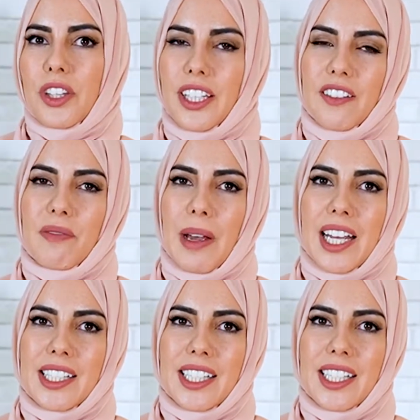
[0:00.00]
with gift
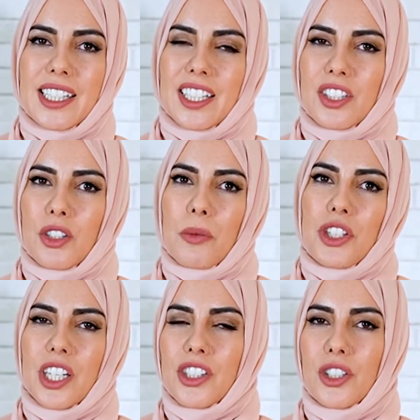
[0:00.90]
baskets, it's so
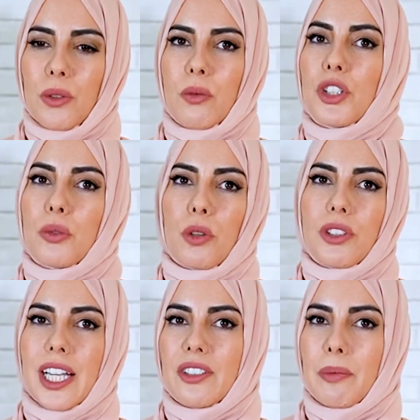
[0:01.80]
much easier when you
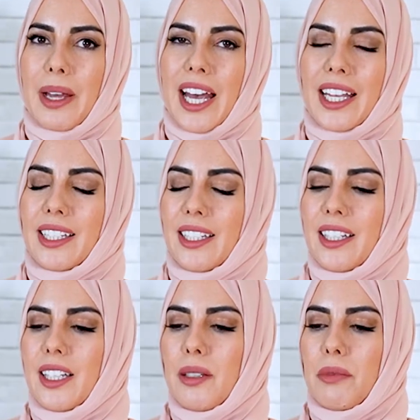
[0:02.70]
roll down the bag
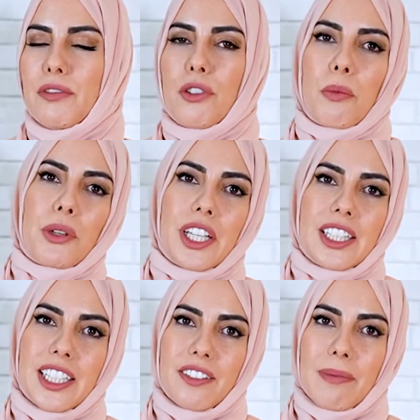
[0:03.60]
before putting
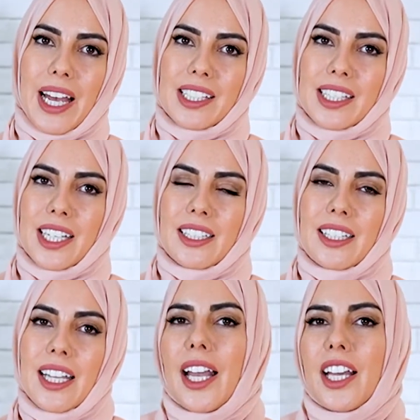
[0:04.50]
in the gift
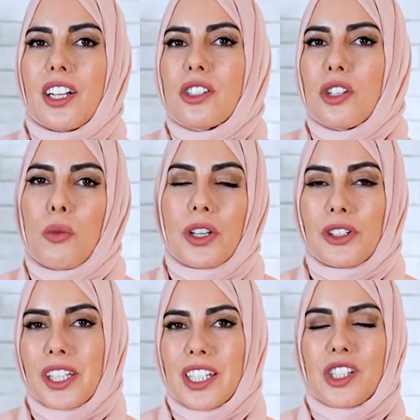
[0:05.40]
basket. And also, when
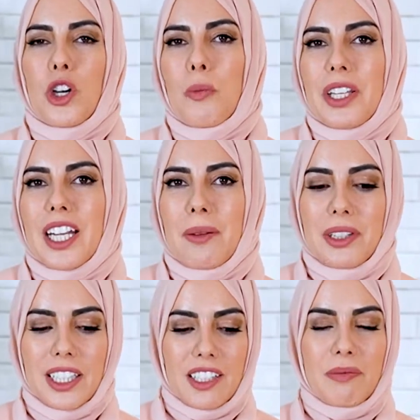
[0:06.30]
your kids open
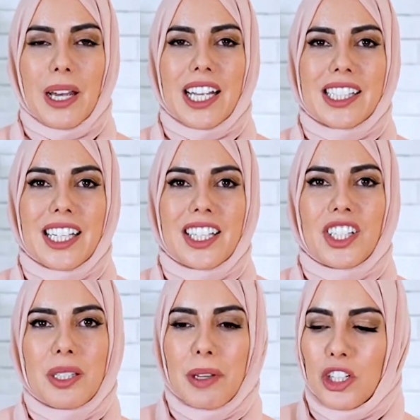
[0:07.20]
up the gift basket,
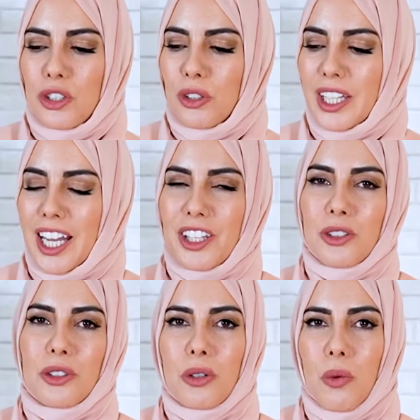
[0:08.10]
just make sure that
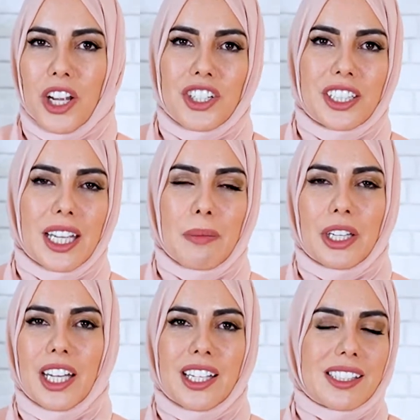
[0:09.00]
you're watching them
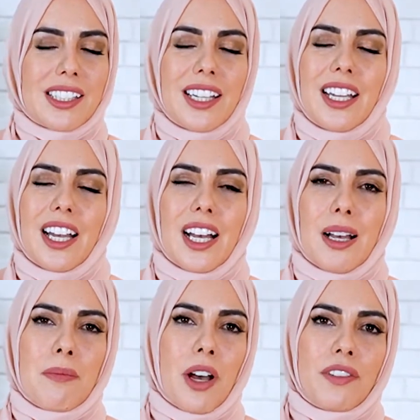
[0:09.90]
because
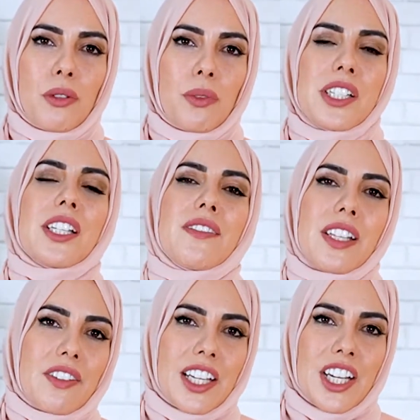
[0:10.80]
um, of the risk of
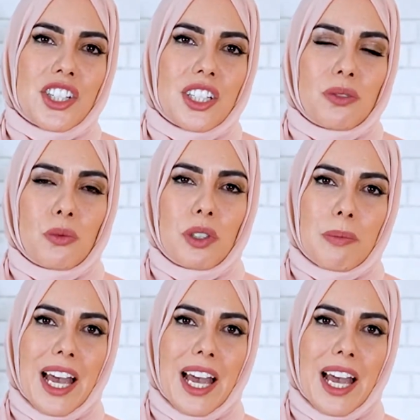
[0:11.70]
suffocation with